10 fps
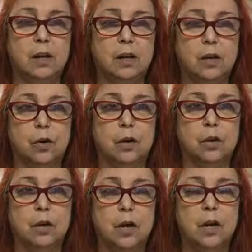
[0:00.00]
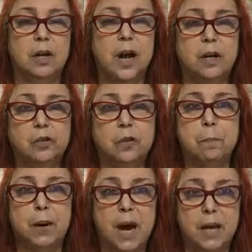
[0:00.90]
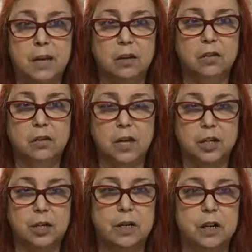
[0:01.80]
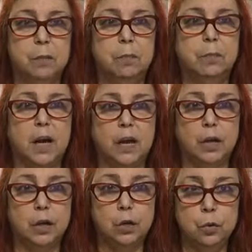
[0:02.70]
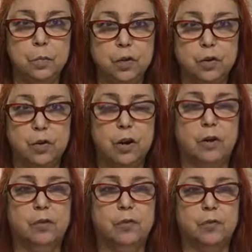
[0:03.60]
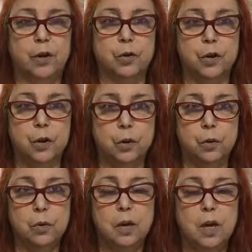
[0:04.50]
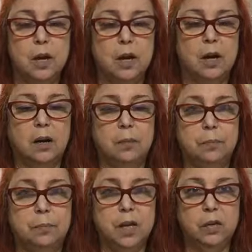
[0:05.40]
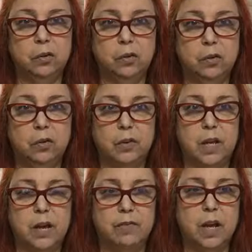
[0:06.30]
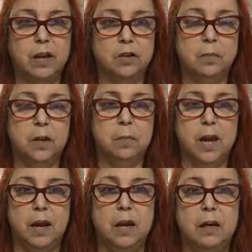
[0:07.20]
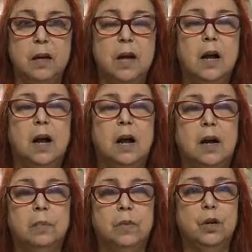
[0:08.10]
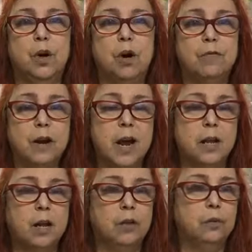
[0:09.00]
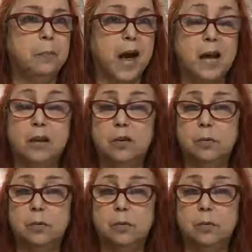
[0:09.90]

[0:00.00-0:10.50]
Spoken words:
your next buying session and buying new materials for your new pieces that have yet to be made. Your overhead goes back into